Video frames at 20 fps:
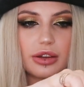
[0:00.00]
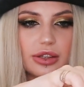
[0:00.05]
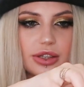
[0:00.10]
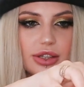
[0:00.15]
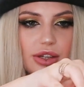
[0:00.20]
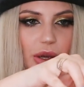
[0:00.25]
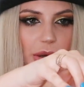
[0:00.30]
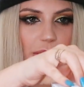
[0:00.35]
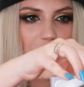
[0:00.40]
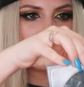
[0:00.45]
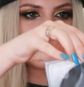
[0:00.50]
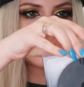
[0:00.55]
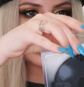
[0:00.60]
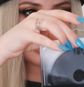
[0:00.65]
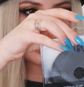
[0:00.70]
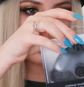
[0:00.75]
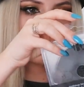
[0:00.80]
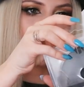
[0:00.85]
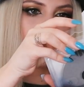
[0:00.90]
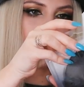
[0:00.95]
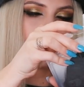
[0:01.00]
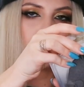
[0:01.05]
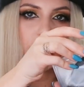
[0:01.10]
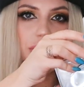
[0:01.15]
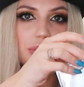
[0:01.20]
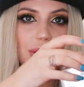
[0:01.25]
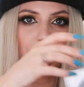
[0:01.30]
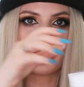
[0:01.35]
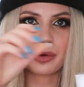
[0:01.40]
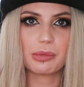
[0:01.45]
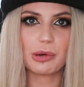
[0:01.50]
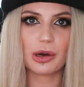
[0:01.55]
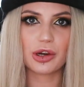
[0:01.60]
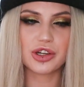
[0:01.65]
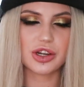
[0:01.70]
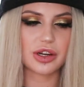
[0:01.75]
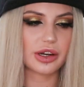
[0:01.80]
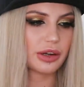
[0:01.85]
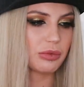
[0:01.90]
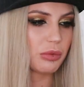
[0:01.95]
So basically you put your
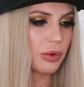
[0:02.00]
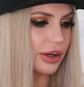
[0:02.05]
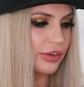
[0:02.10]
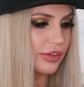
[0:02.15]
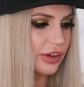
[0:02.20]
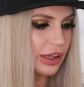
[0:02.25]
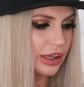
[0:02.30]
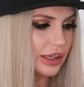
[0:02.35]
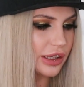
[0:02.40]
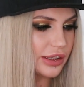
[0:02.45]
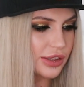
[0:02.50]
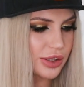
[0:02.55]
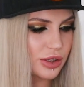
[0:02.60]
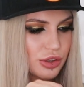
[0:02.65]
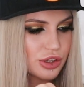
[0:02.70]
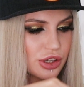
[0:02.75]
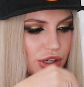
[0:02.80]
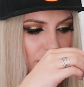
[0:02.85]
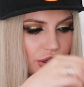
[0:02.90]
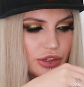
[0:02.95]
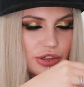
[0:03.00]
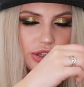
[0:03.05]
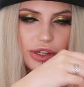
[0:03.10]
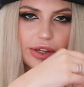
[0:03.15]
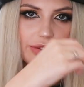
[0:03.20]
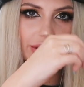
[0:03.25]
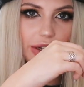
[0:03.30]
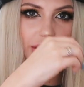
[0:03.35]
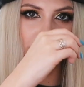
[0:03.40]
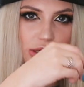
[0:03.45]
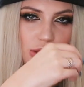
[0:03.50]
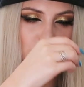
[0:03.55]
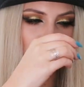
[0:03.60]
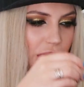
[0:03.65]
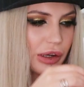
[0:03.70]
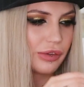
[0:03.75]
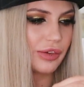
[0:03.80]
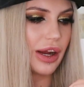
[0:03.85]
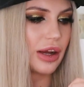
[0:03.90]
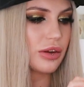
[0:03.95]
brush in whatever cleaning solution, you just give it a little
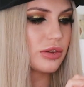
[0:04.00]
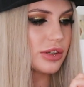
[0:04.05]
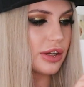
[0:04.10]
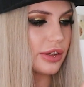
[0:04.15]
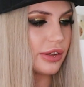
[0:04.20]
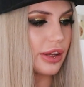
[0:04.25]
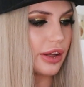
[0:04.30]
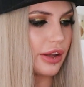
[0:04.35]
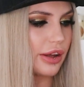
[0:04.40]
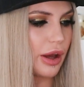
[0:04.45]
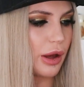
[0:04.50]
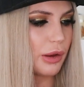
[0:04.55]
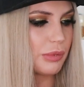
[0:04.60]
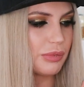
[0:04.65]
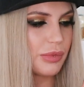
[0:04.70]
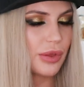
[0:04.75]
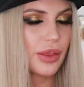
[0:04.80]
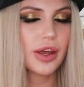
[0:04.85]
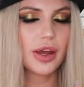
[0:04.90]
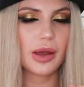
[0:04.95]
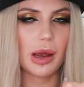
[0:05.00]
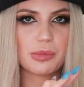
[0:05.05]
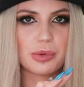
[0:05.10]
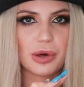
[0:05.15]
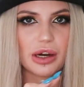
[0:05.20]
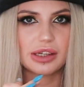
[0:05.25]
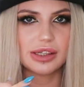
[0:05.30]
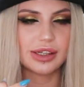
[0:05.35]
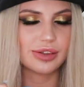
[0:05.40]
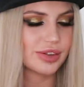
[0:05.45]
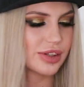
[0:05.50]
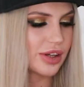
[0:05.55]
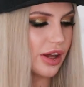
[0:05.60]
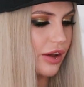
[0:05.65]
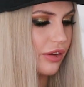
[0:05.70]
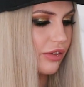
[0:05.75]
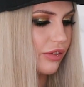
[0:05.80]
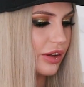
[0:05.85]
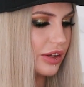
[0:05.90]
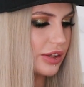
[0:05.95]
swill around and the abrasive
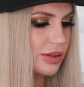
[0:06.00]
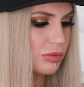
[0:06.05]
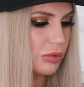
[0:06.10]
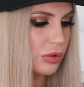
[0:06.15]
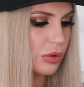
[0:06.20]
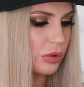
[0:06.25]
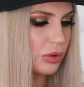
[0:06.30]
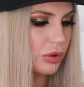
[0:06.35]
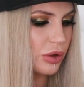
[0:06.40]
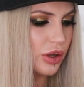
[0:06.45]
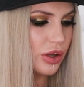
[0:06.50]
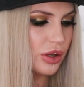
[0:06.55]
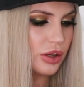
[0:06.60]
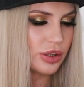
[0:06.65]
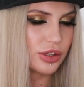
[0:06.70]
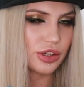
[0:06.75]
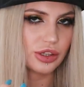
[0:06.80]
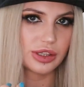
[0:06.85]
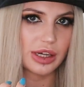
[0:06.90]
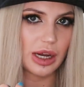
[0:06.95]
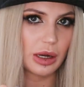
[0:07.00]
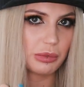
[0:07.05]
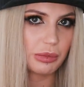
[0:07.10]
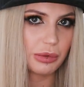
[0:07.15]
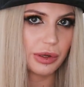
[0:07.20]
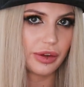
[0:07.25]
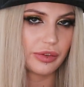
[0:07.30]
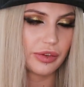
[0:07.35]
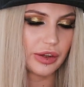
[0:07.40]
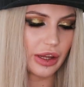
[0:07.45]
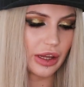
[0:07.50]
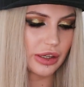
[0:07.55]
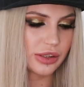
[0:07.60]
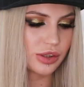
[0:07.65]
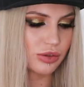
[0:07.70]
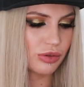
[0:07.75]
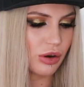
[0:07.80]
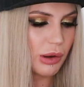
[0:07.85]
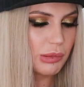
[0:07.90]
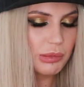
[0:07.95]
surface will just help give it that
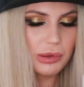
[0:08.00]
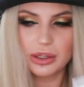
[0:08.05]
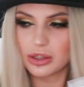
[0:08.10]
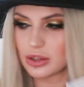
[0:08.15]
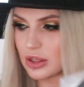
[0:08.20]
scrub.